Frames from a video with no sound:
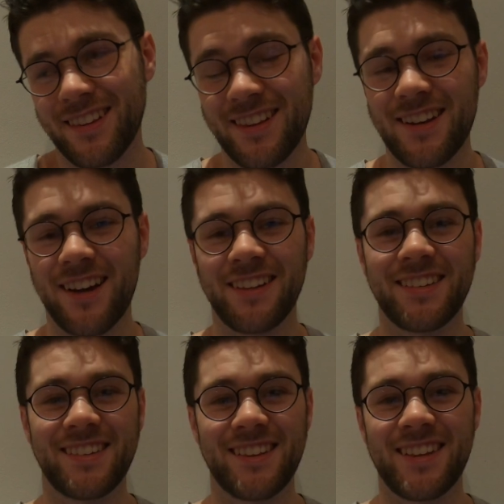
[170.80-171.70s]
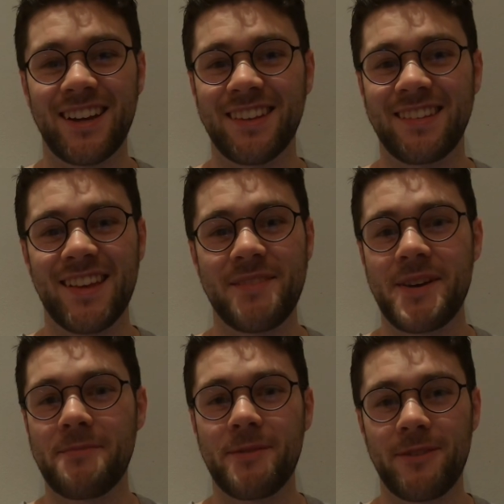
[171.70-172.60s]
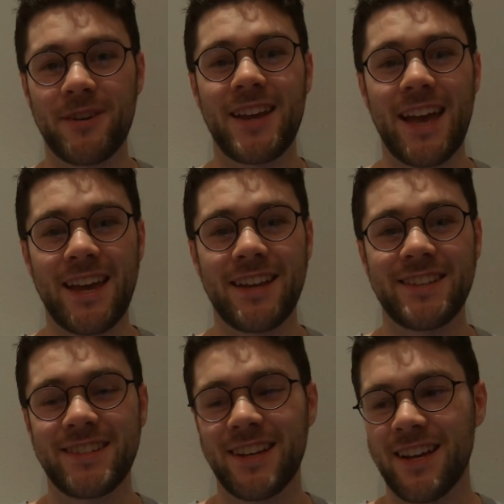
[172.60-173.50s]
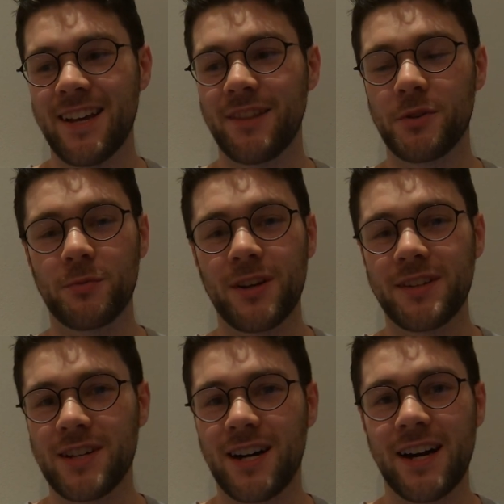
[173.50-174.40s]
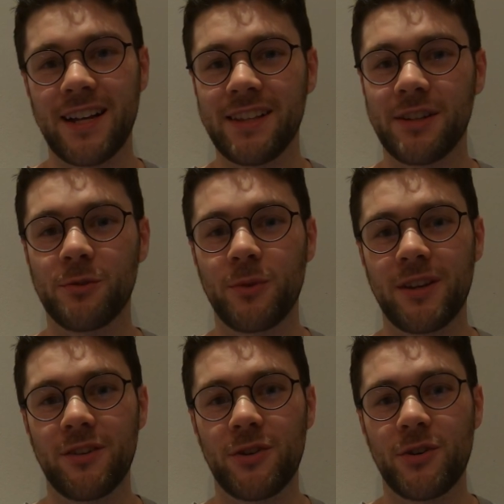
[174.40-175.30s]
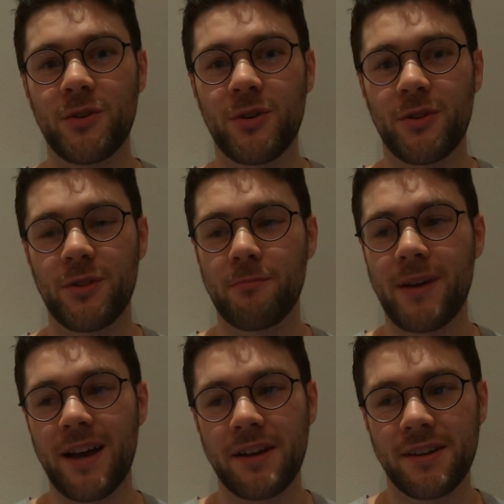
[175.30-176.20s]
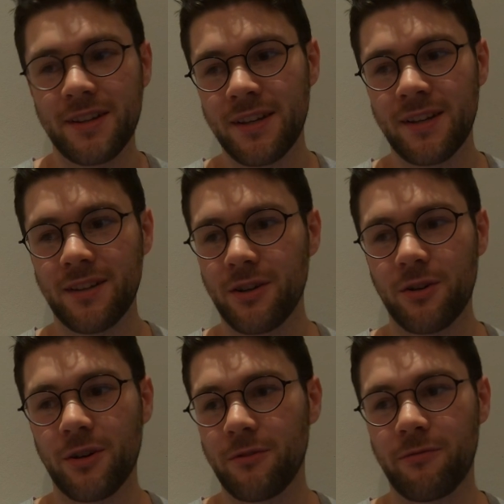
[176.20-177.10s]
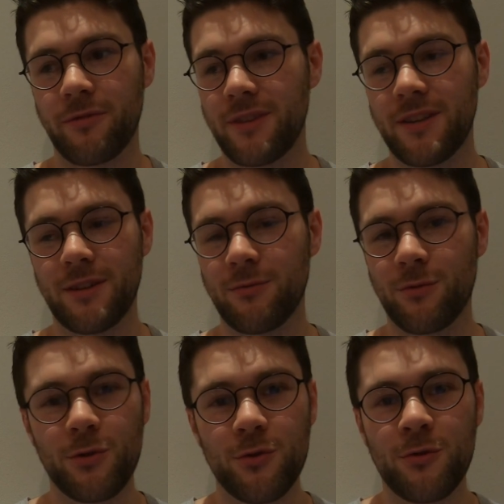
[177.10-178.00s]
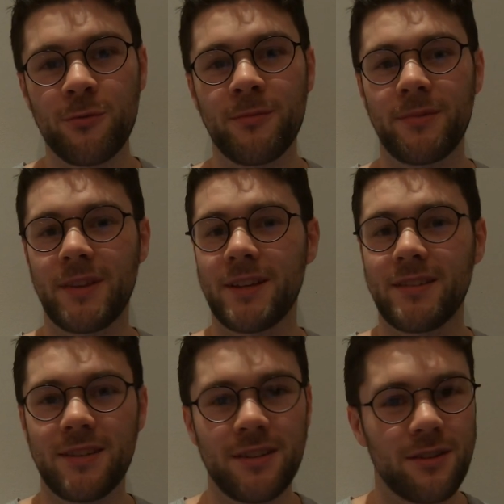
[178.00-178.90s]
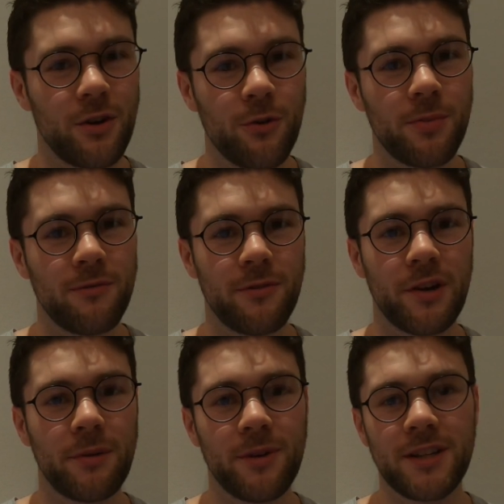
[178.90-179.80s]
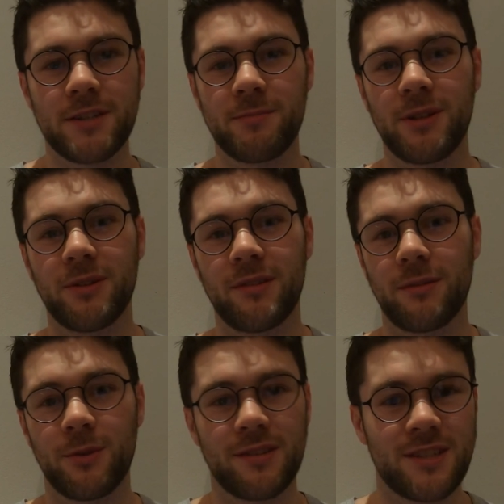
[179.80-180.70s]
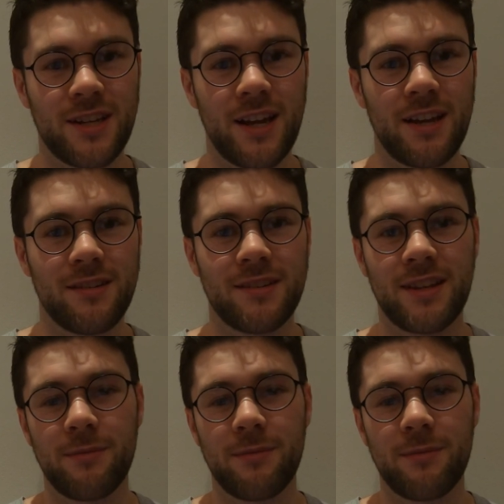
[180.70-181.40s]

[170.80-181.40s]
the nicest thing that I can say about it, but very aged. There was one tiny little window on the back of the room that didn't open very much because it was chained to